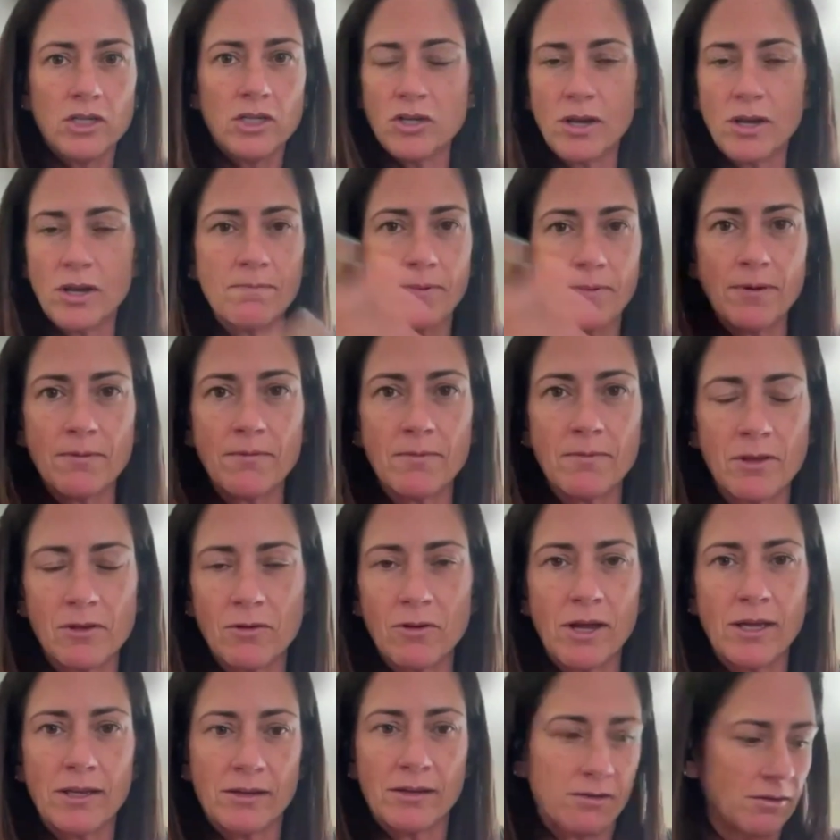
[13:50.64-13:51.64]

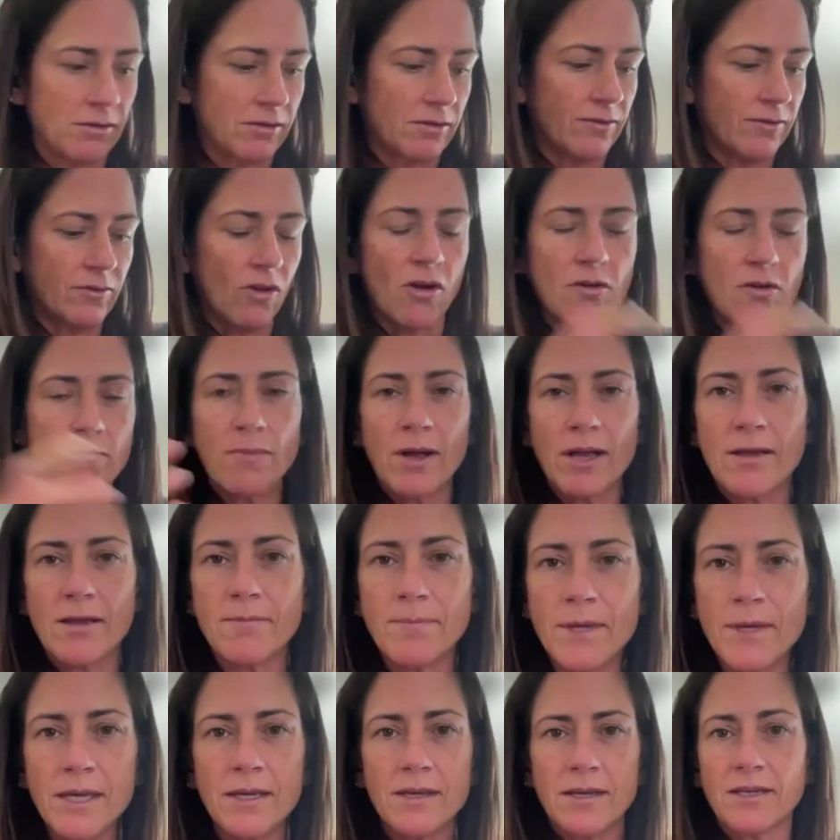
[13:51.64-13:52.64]
you get stung by a
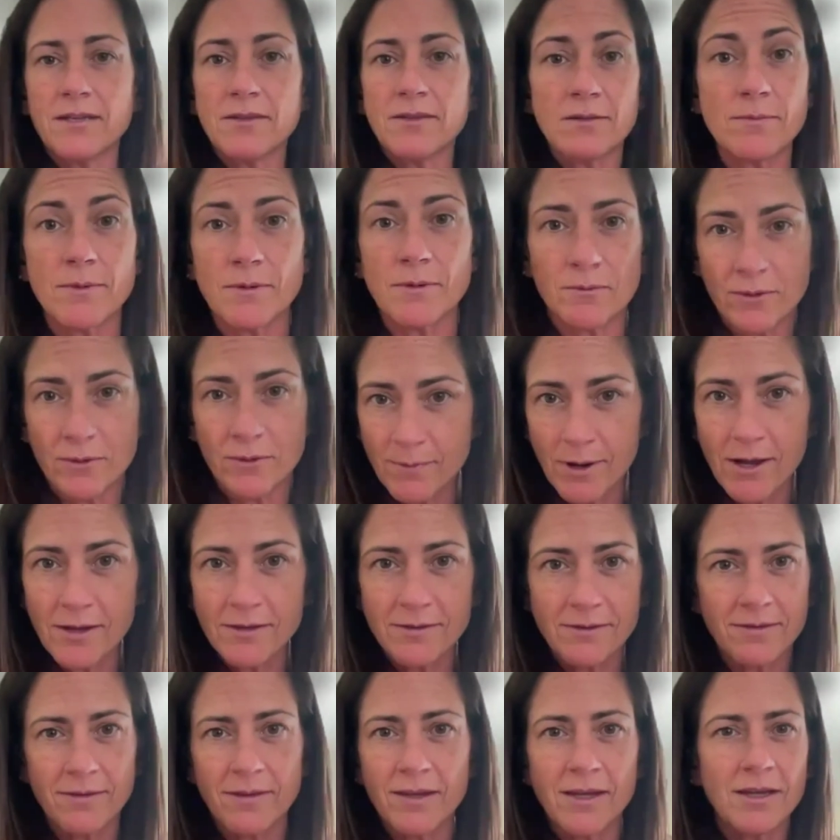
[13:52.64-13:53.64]
bee, a histamine
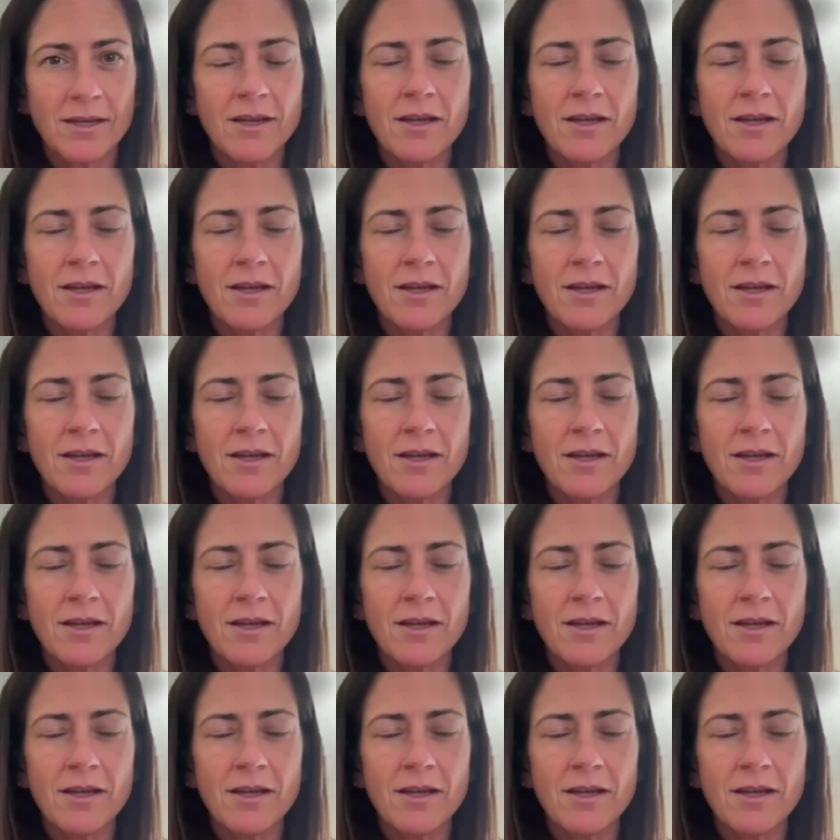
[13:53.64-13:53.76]
response.